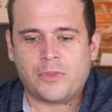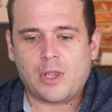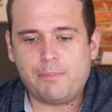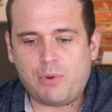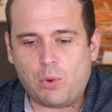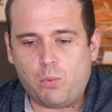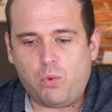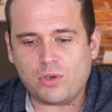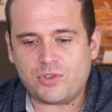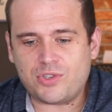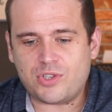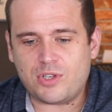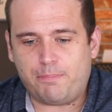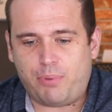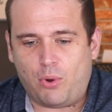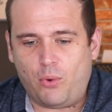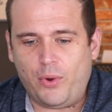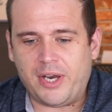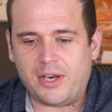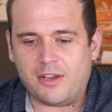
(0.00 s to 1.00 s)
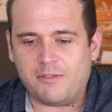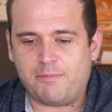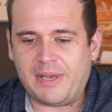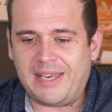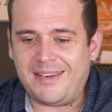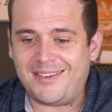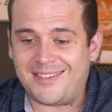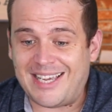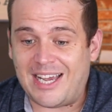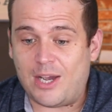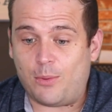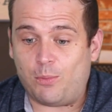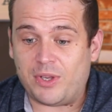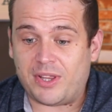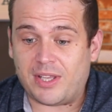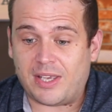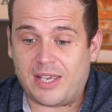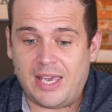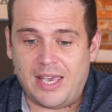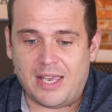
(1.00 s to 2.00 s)
but what's the point of being down
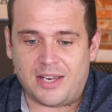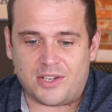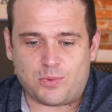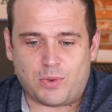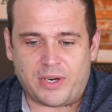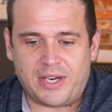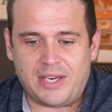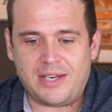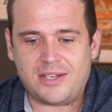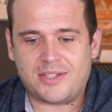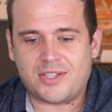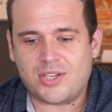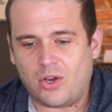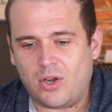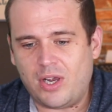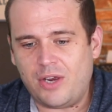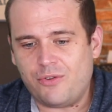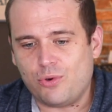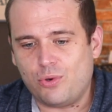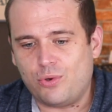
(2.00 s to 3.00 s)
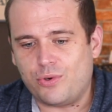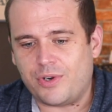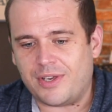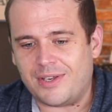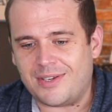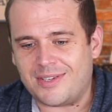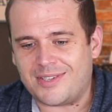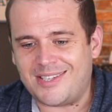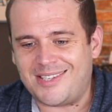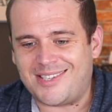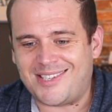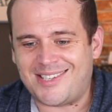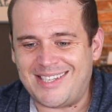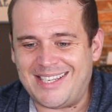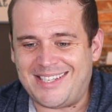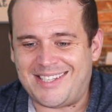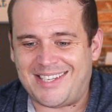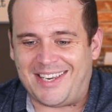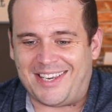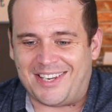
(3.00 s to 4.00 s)
with the kids when the entire audience is
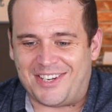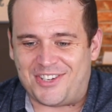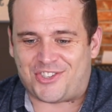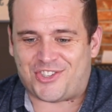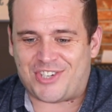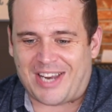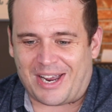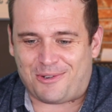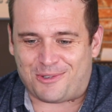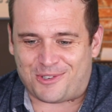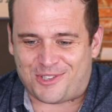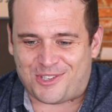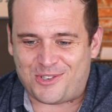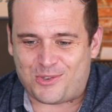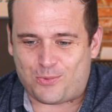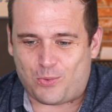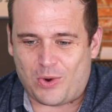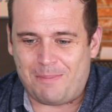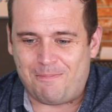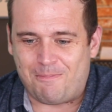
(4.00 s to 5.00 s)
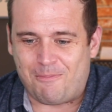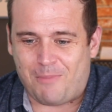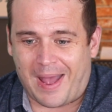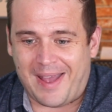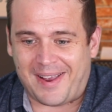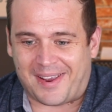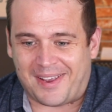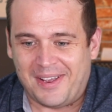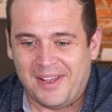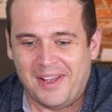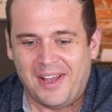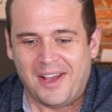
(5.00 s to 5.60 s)
sitting in a Shackleton's wingback